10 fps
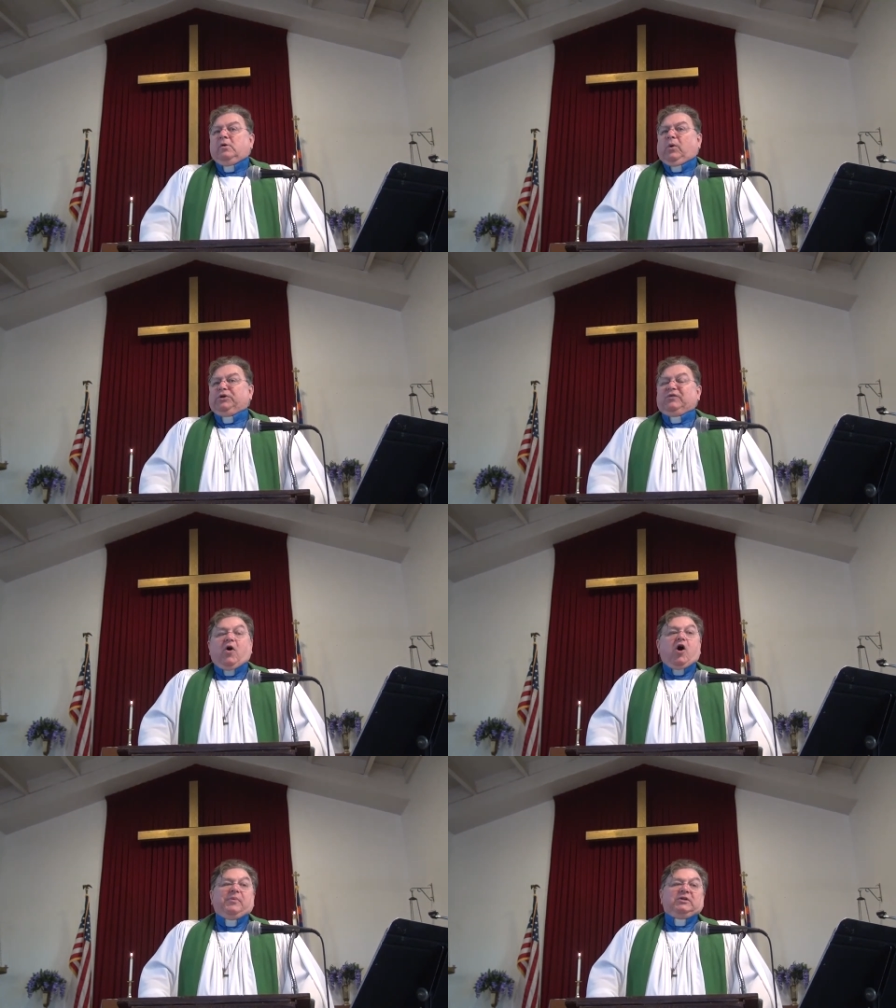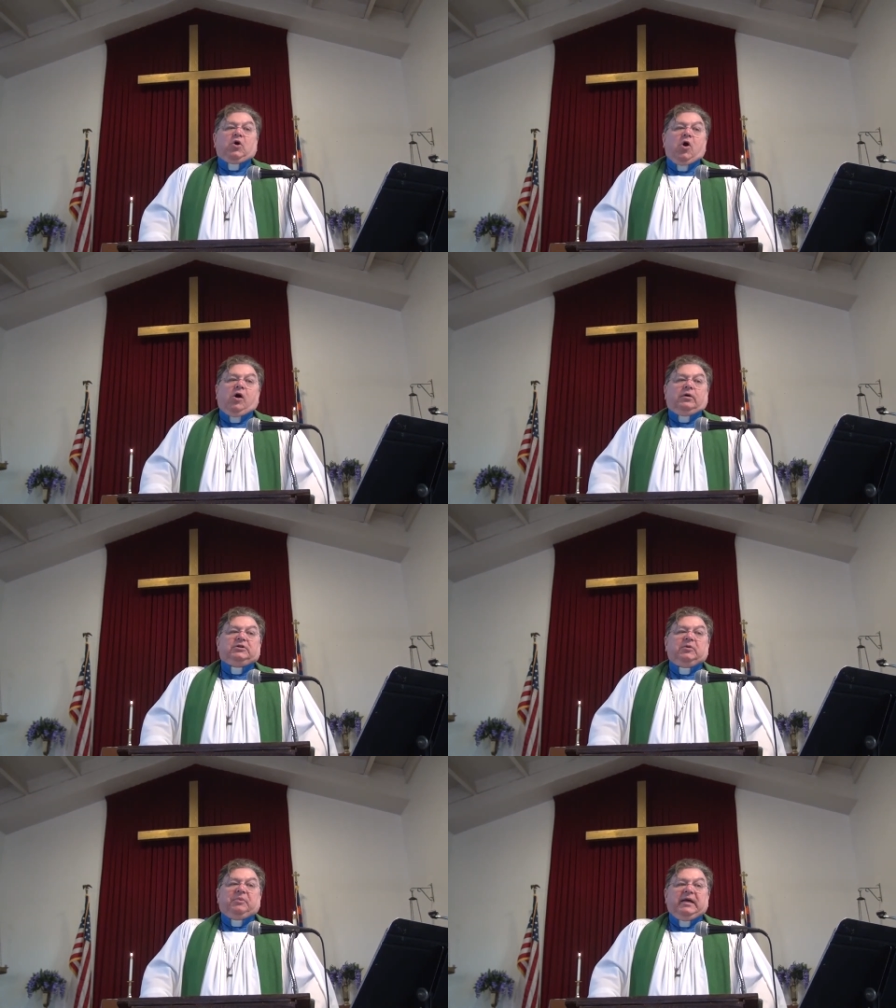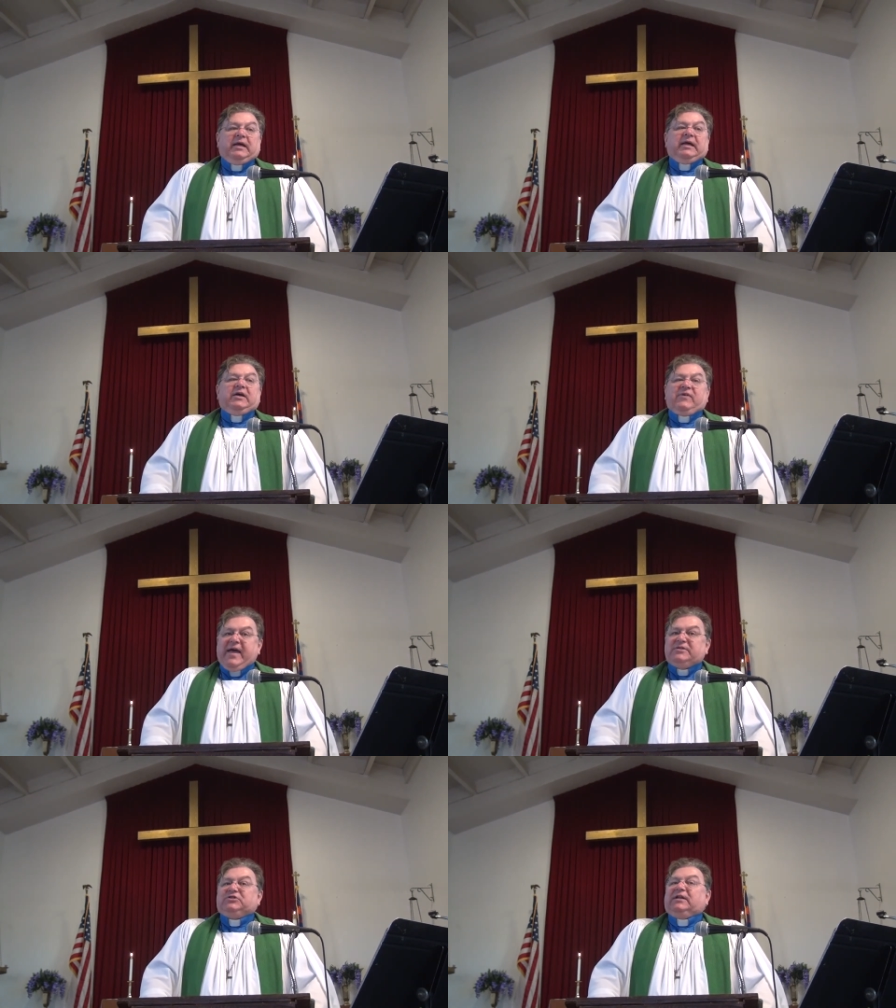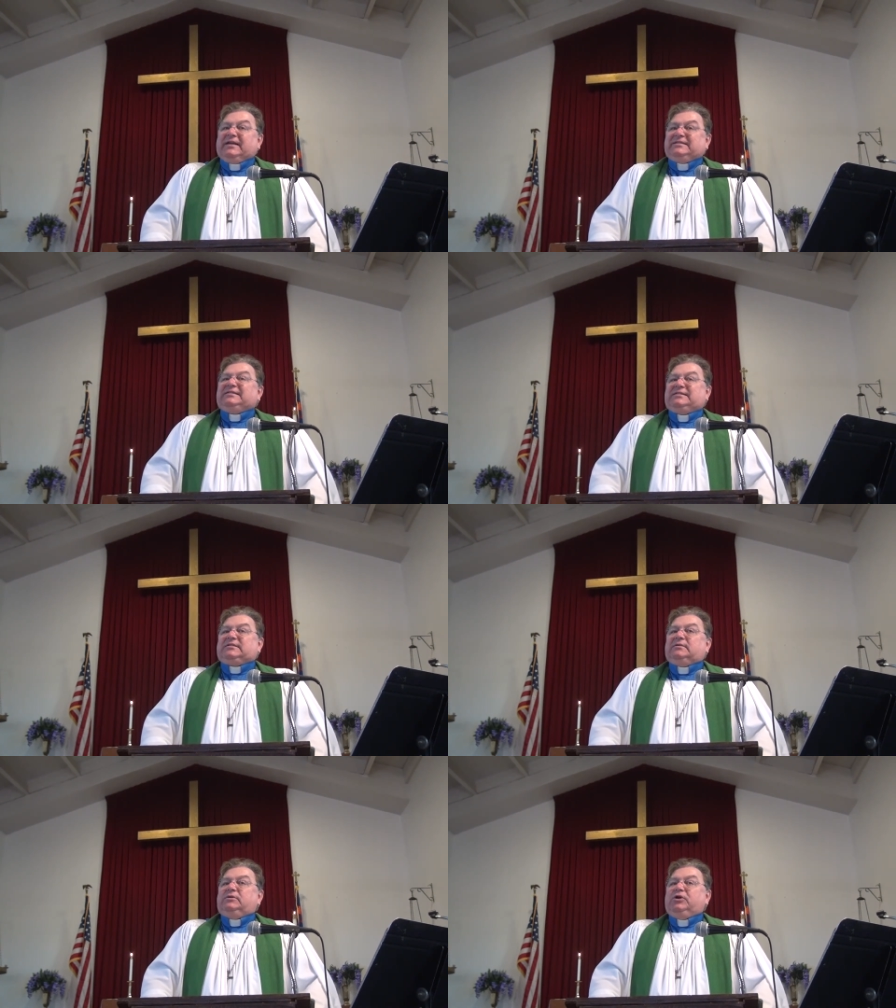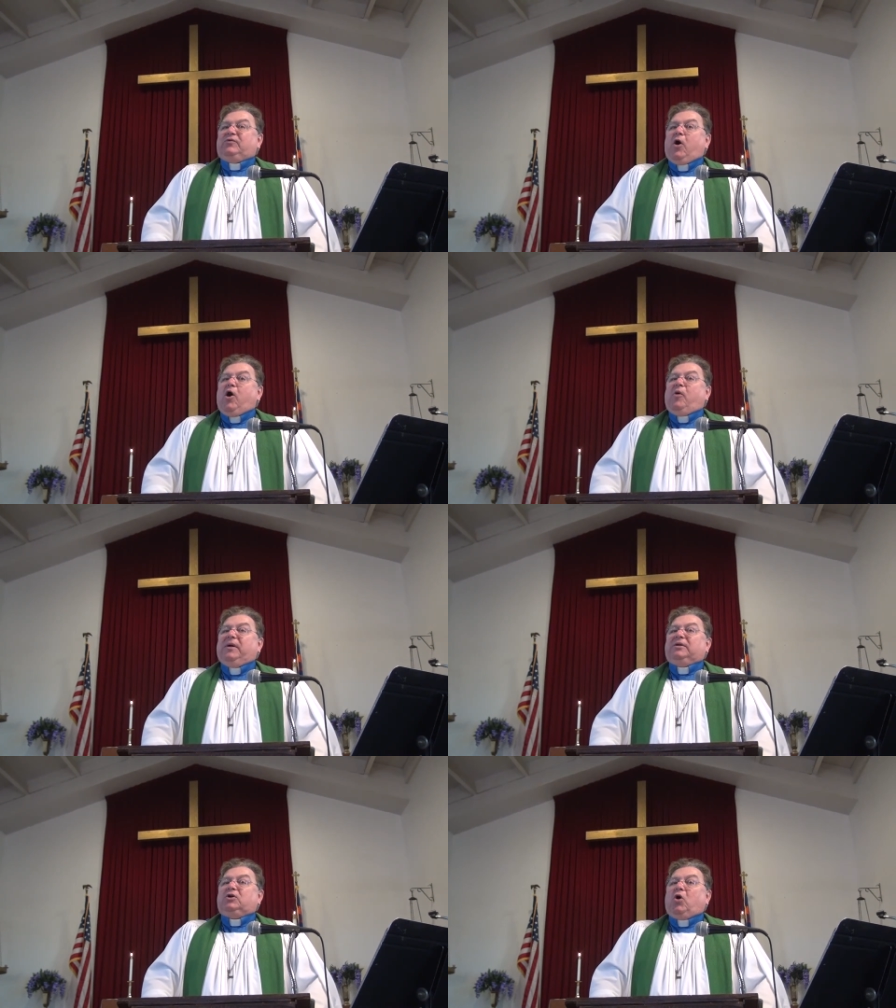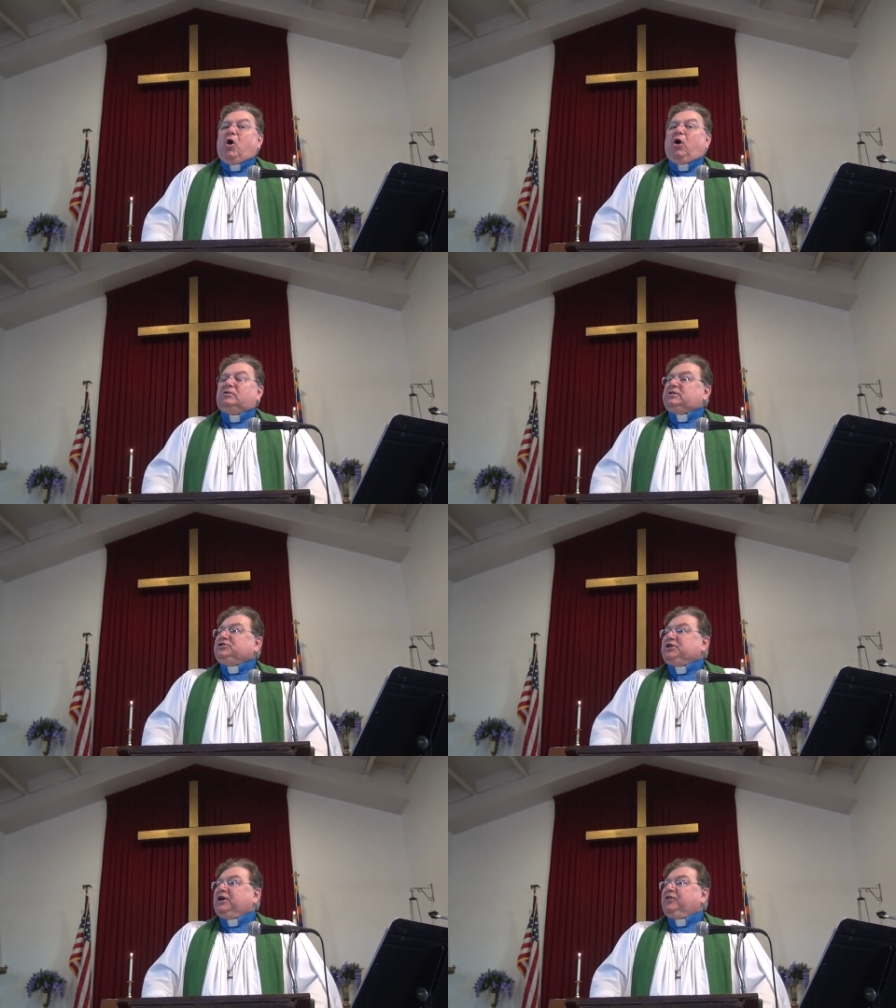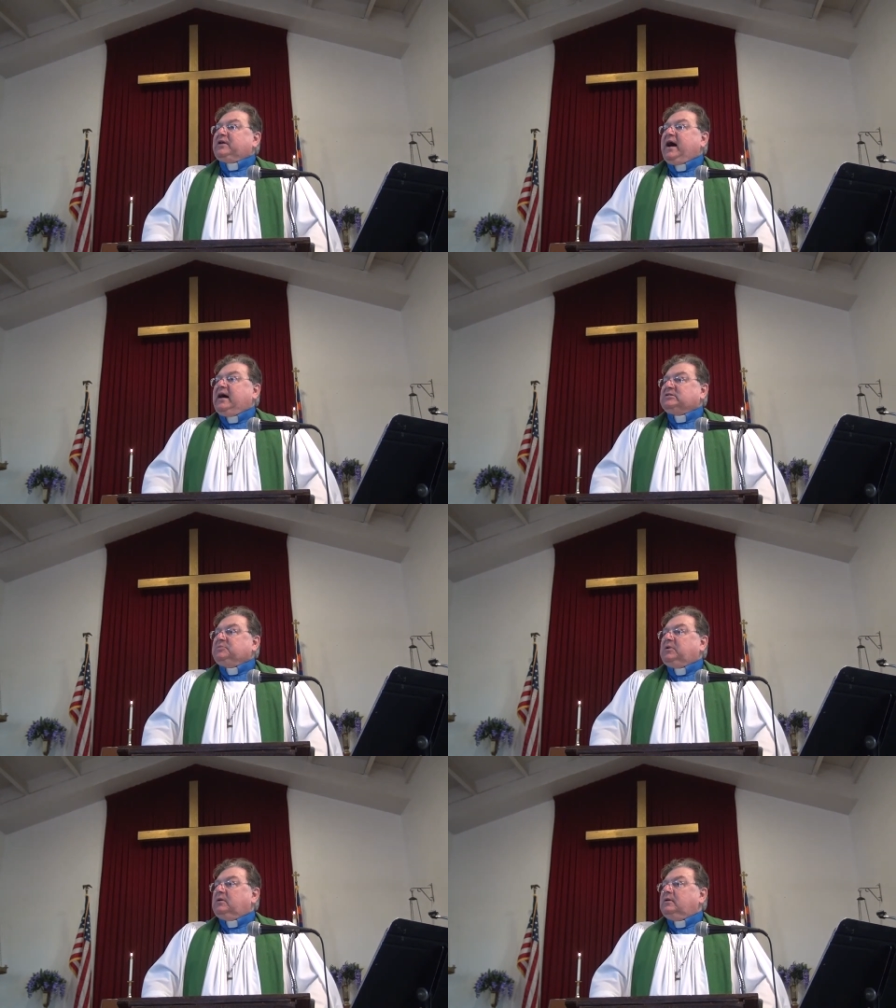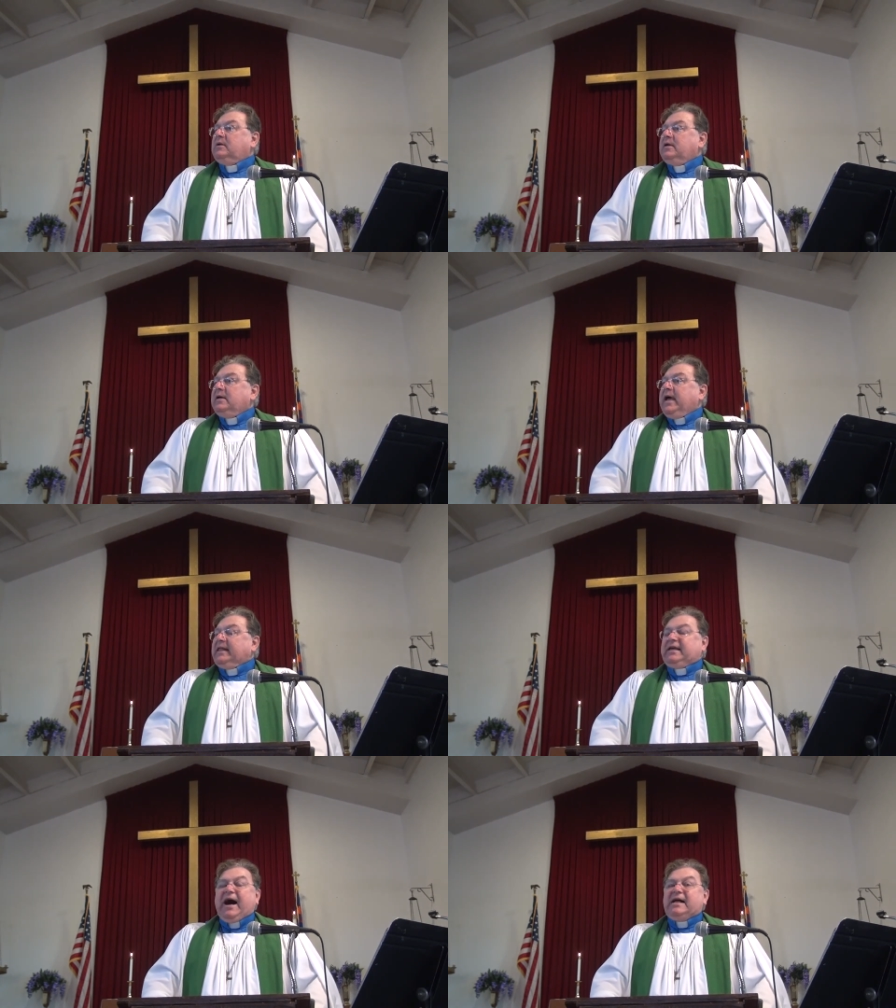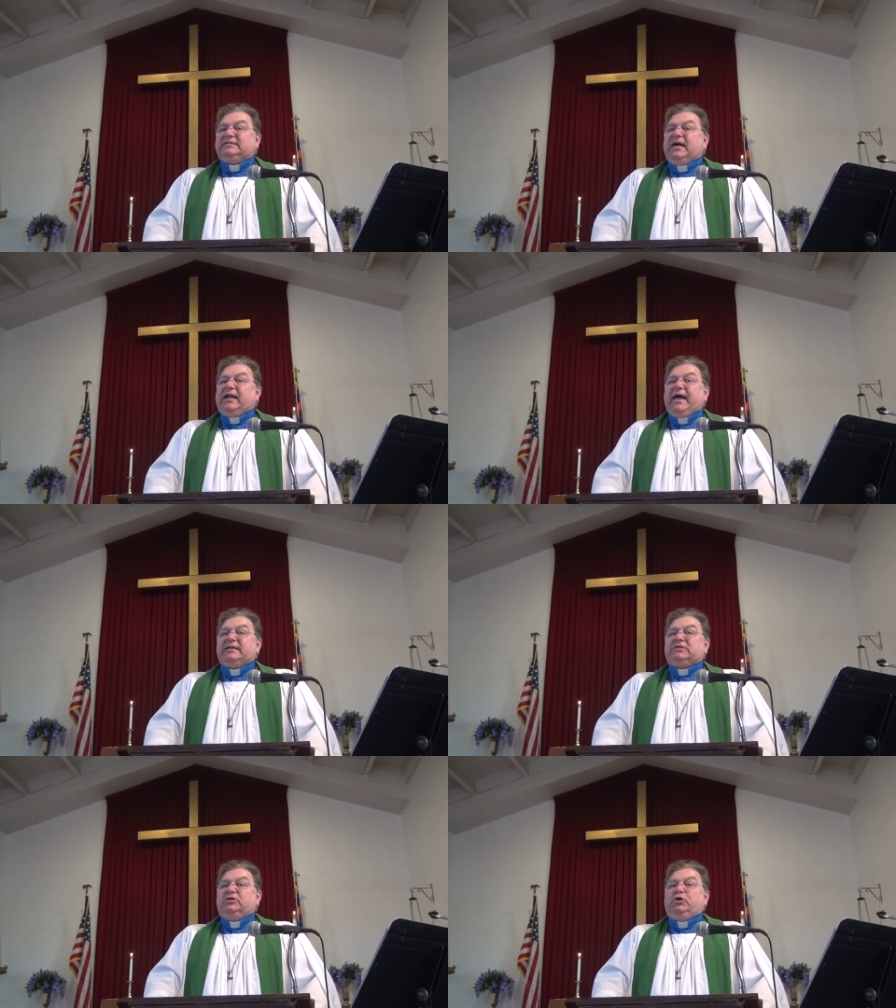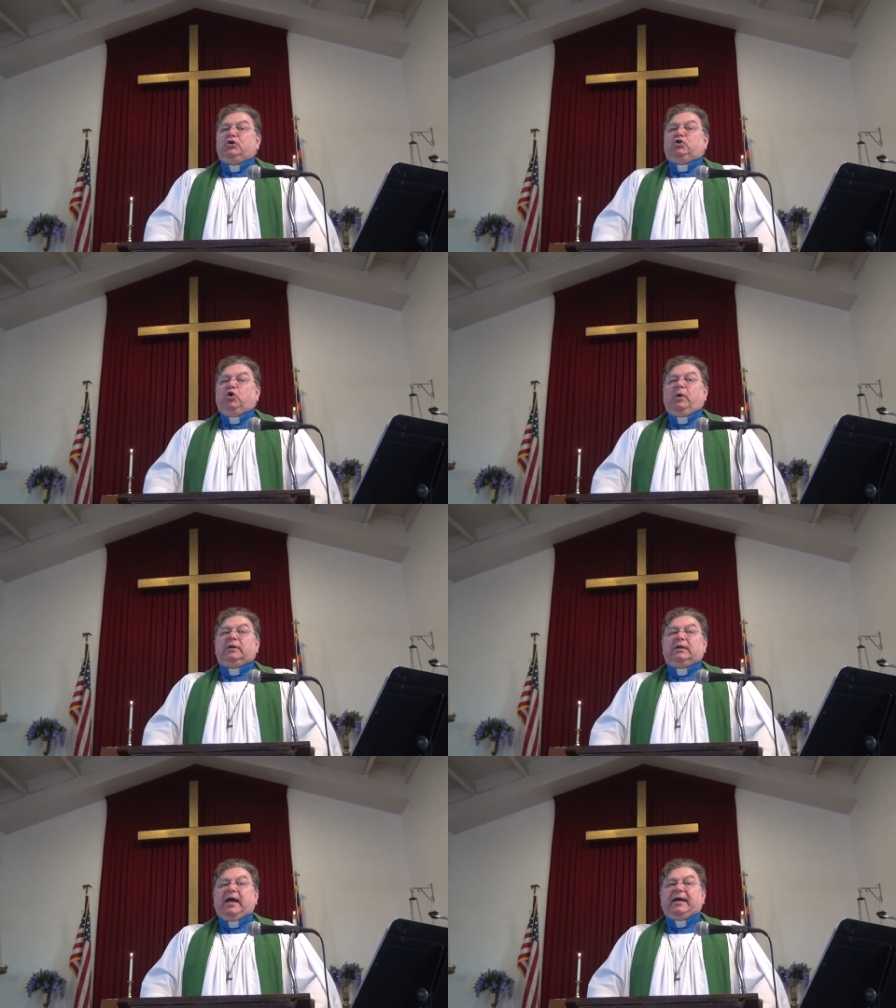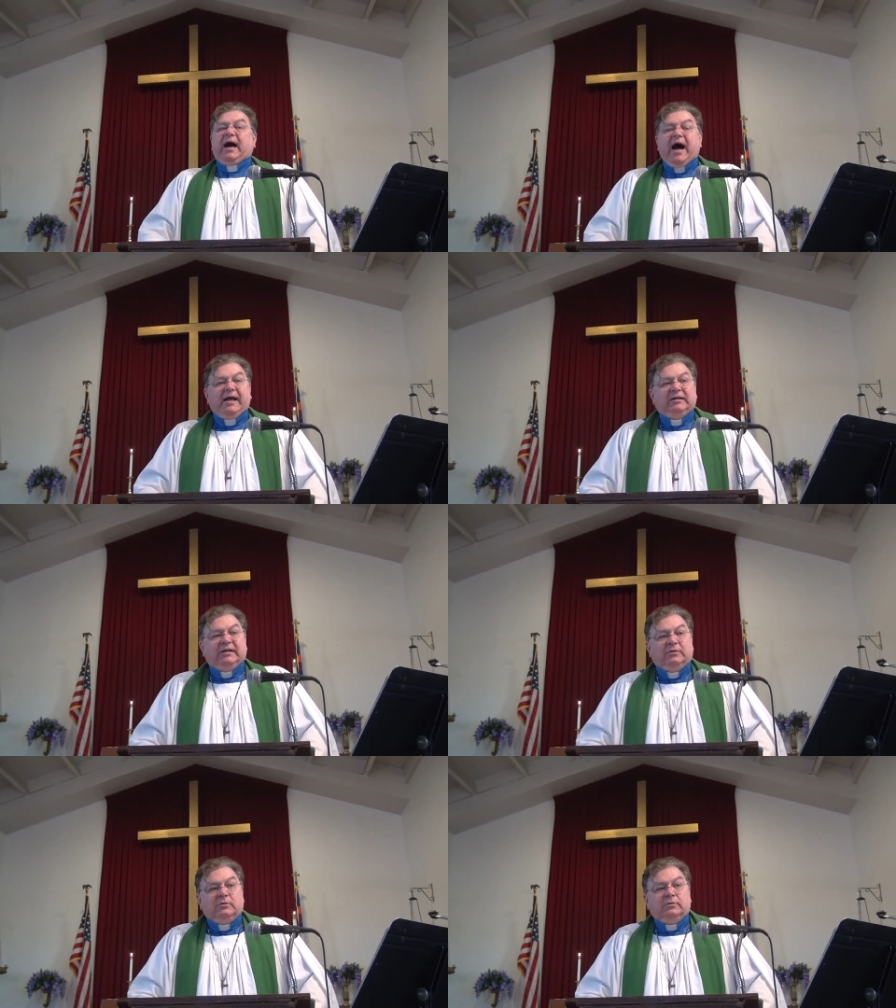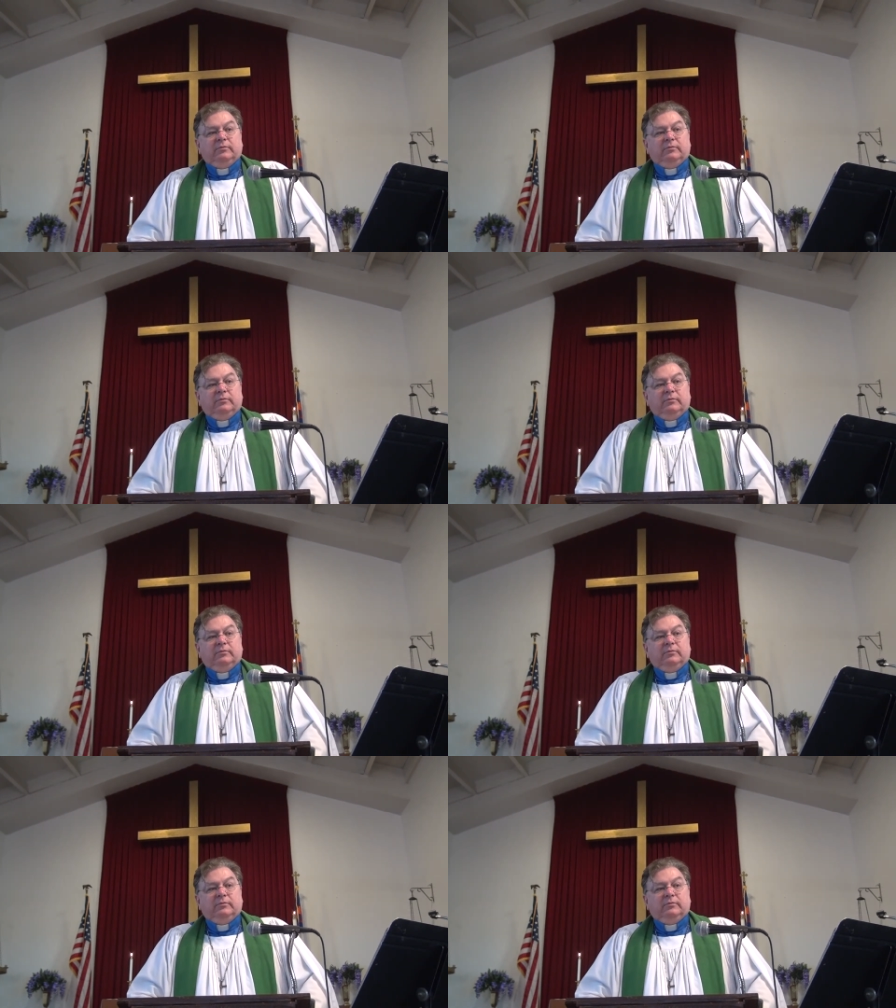Well, you've all been called to be evangelists. You've all been called to share the gospel. And God's not asking you to do it like I do.